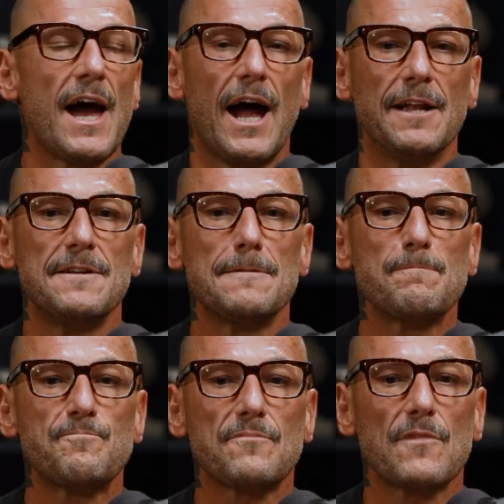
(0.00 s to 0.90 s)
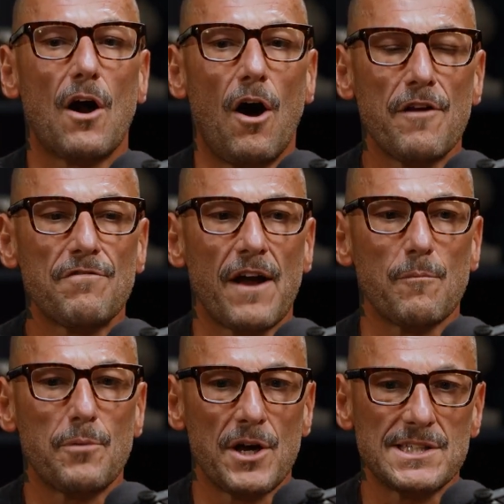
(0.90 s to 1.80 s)
And I
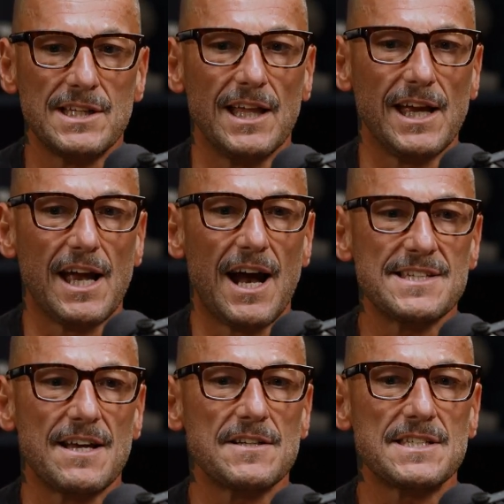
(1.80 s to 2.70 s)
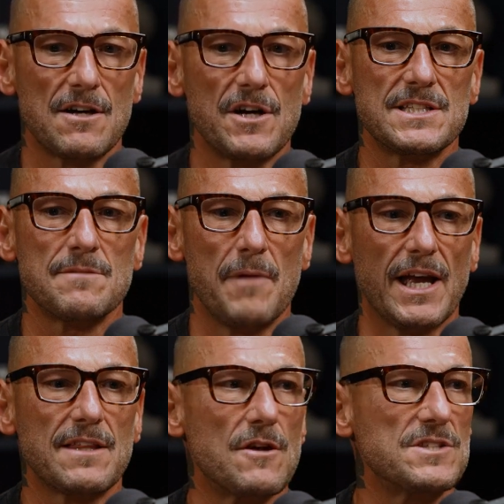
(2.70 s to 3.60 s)
found personally, as I started to
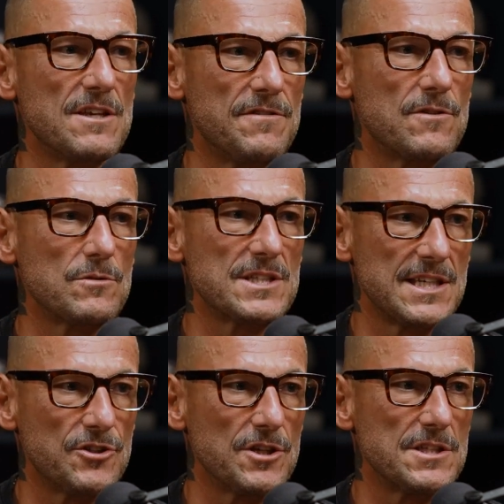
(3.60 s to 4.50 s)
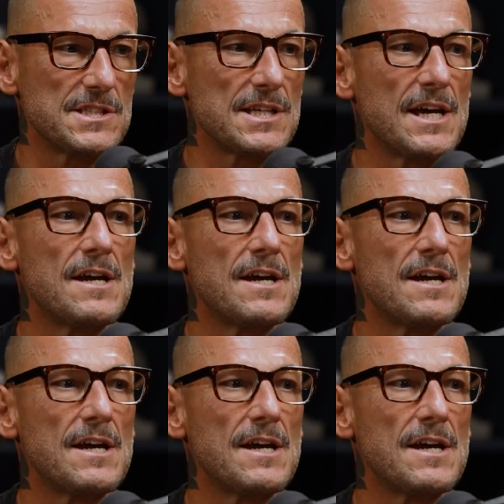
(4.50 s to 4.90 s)
make those difficult decisions,